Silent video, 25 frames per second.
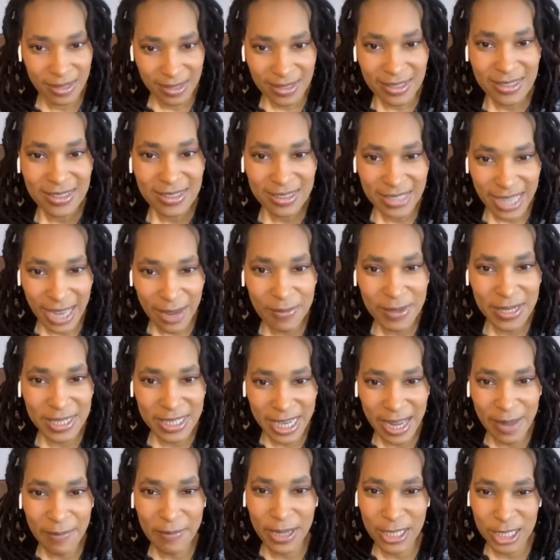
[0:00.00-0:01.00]
Type in the chat
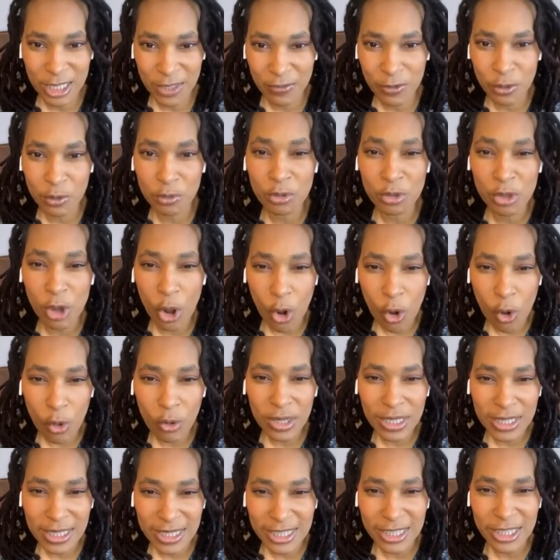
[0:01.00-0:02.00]
box if you know
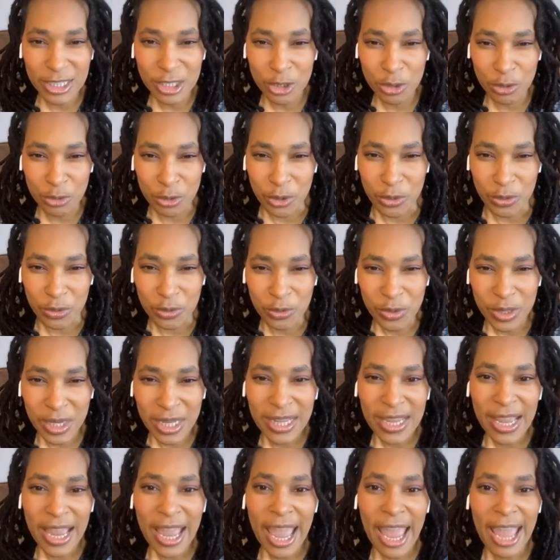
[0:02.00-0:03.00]
this is true.
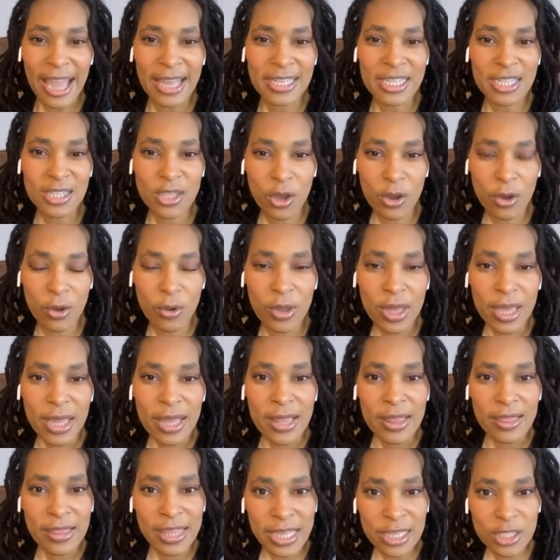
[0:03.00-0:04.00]
And so
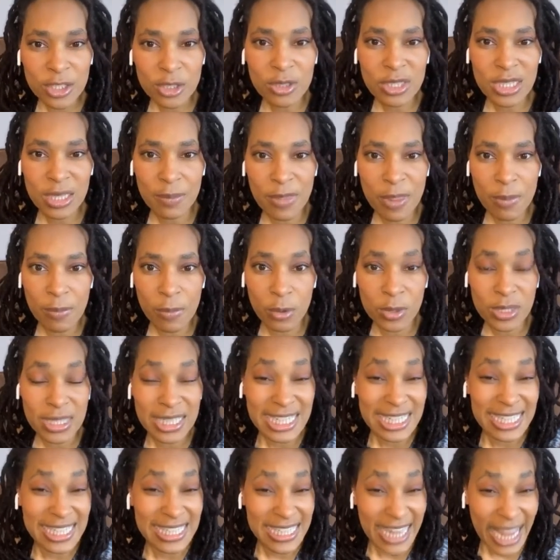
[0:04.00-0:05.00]
these are some of the most
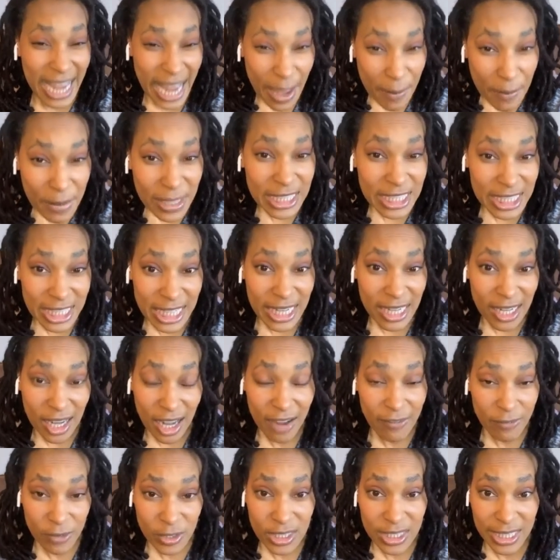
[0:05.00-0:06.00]
damaging
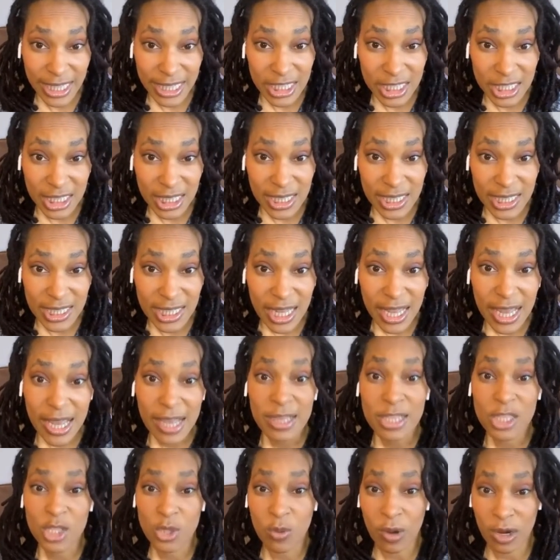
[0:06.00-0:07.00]
conversations
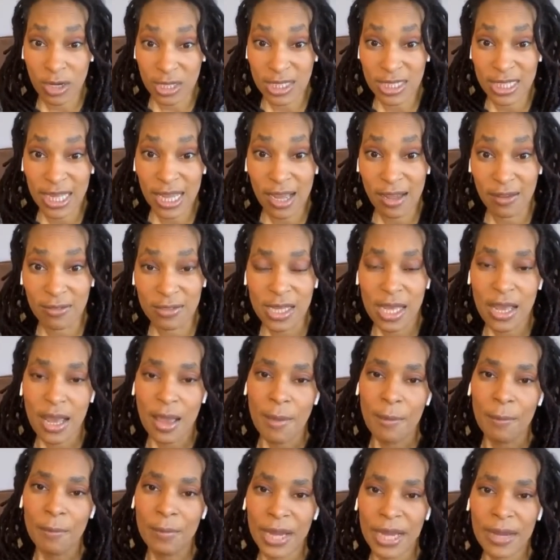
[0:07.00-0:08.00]
to ourselves,
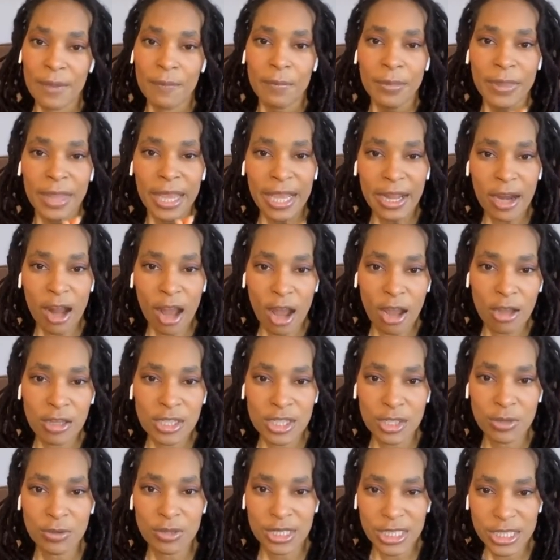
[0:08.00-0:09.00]
but it also
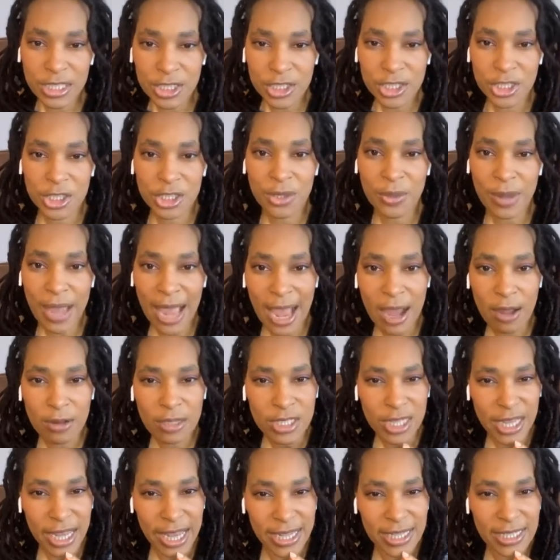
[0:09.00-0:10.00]
teaches you how
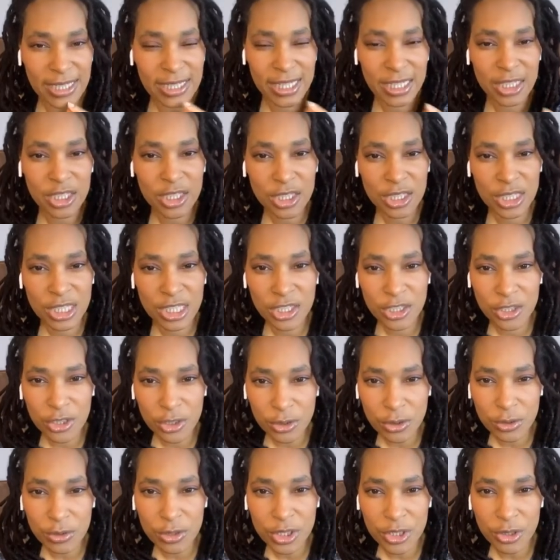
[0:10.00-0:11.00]
to intentionally
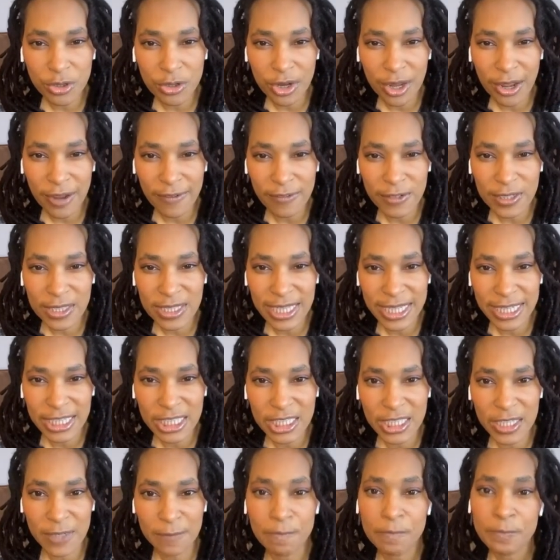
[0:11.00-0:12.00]
use your
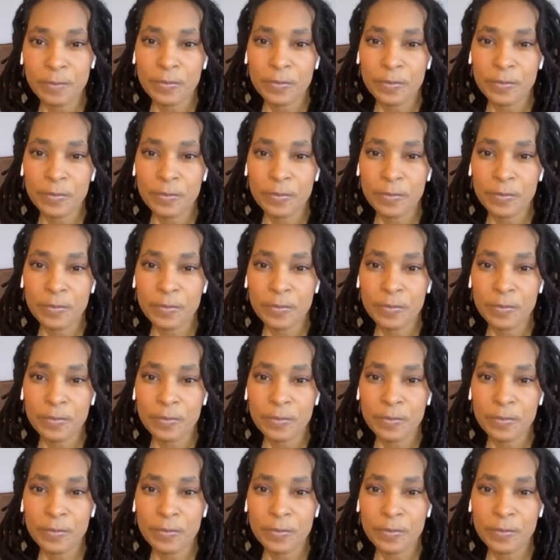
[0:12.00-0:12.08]
conversation